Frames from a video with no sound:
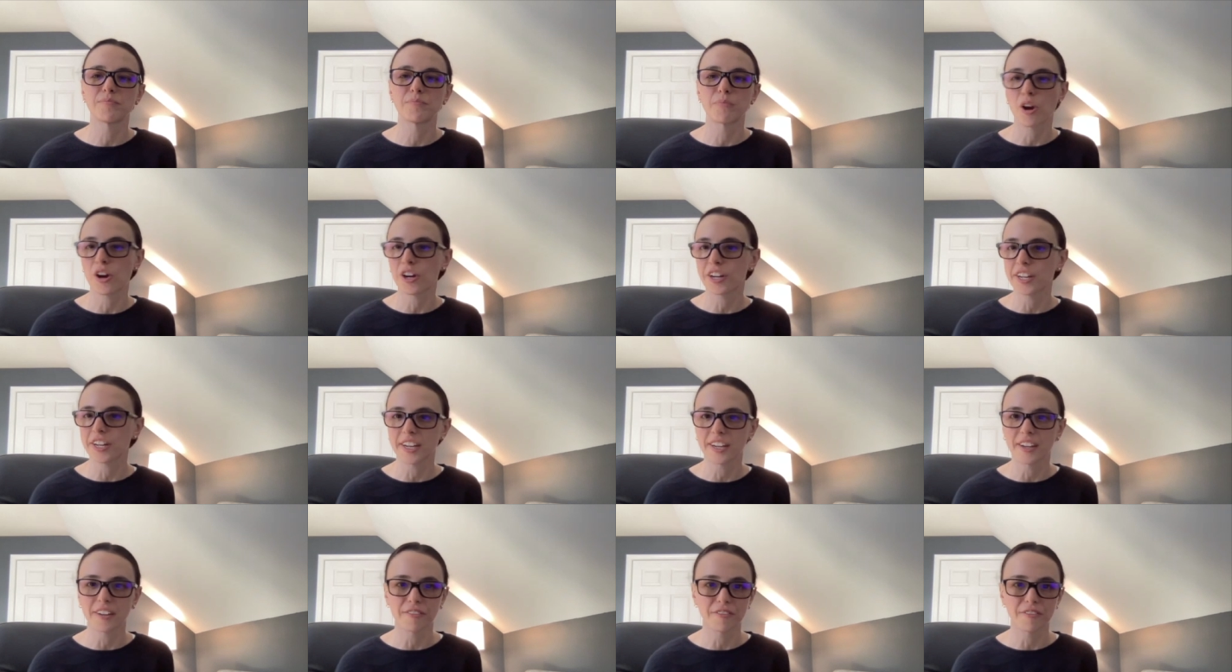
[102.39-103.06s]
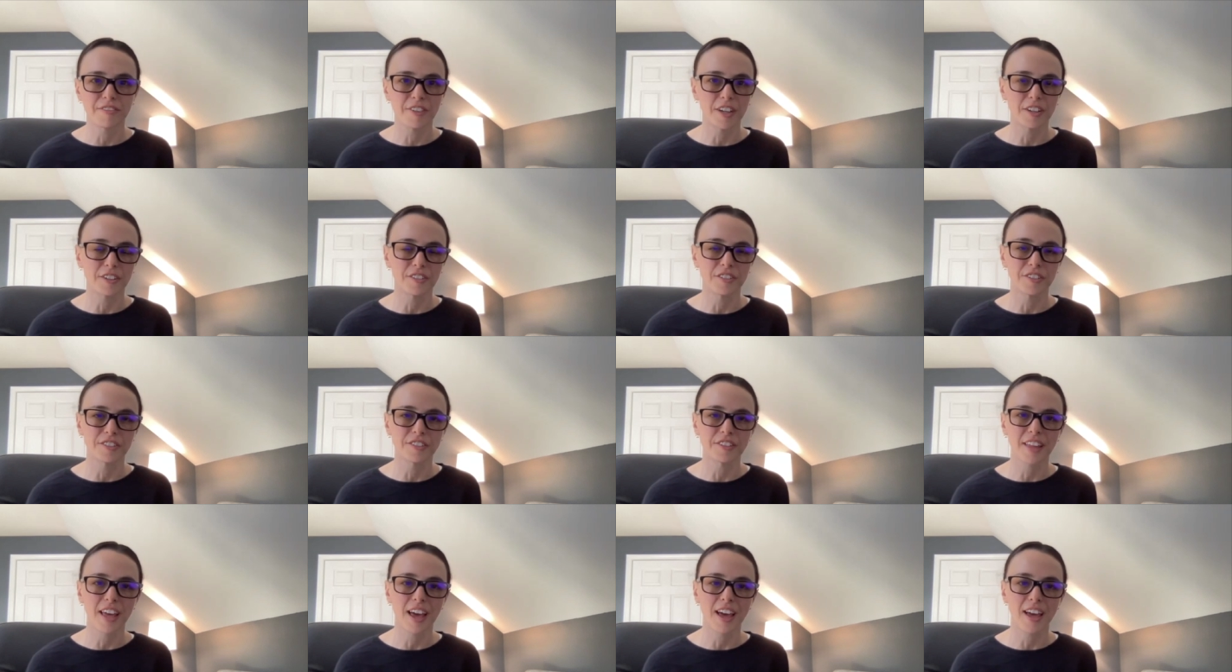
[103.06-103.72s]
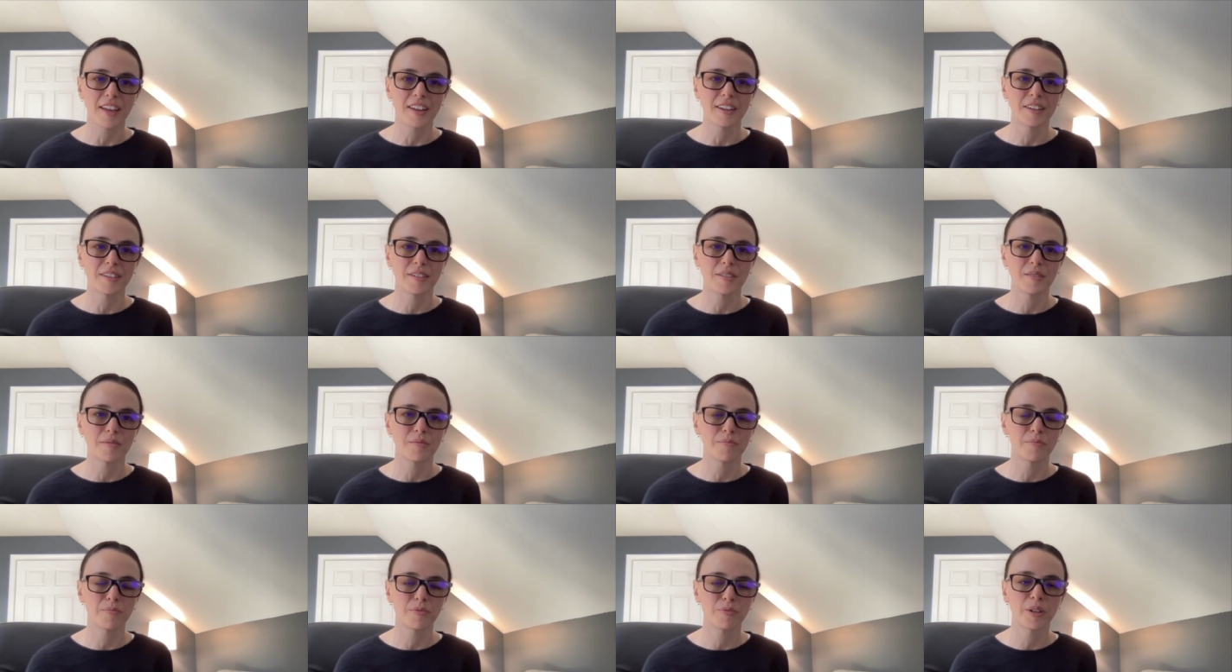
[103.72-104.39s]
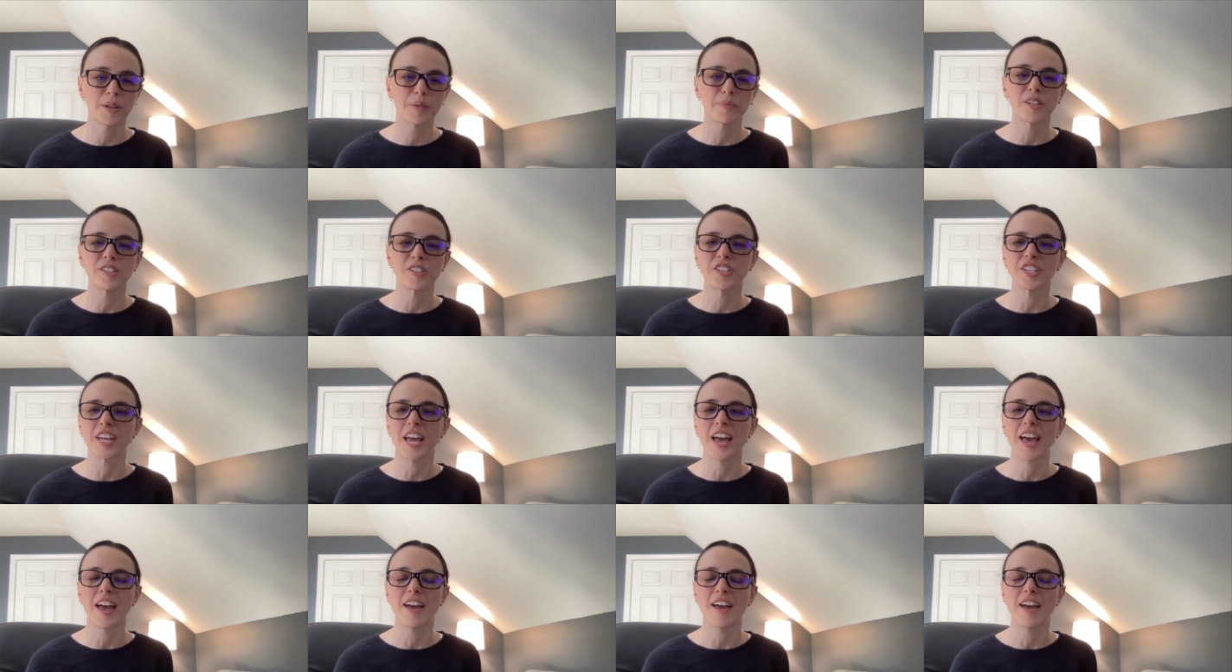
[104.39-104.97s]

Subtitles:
marketing funnels that pretty much